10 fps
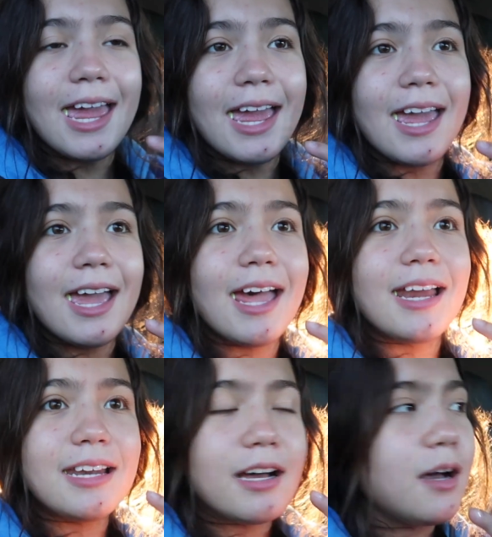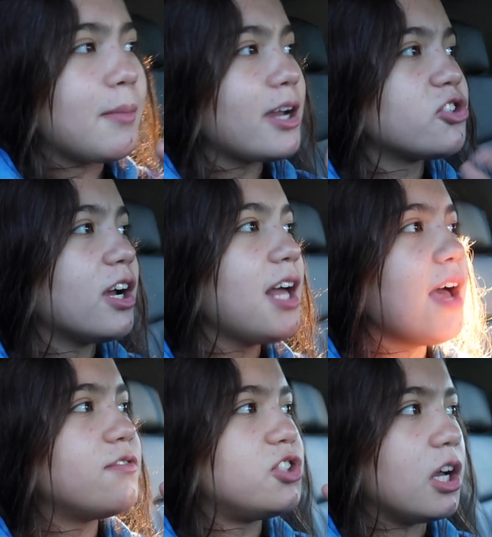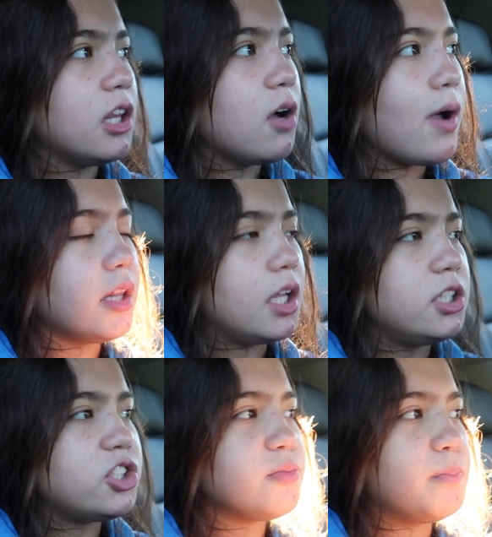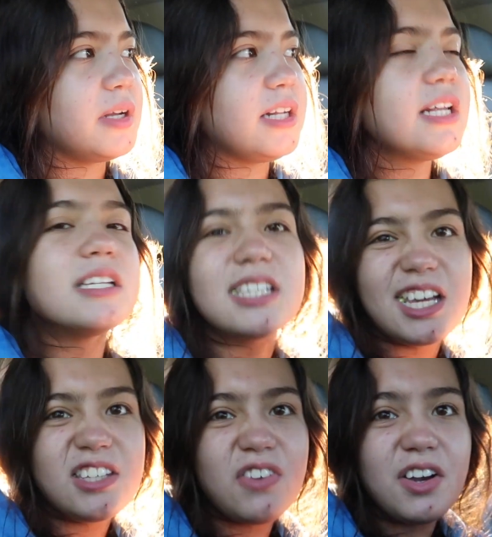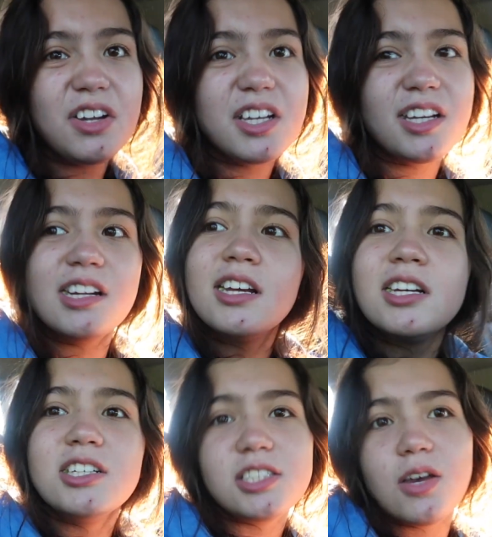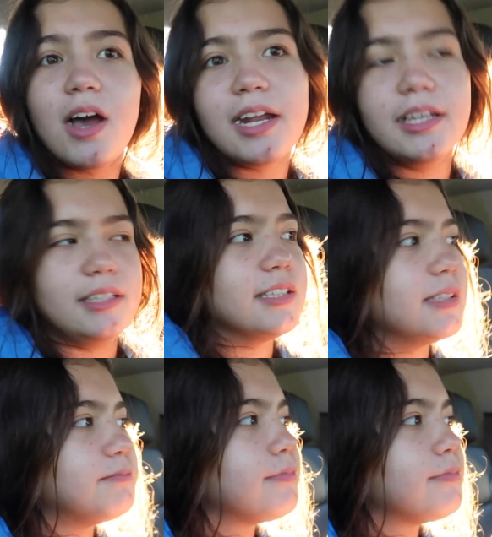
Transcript: And I tried to have Jello at lunch, but it didn't taste very good, so I didn't eat it.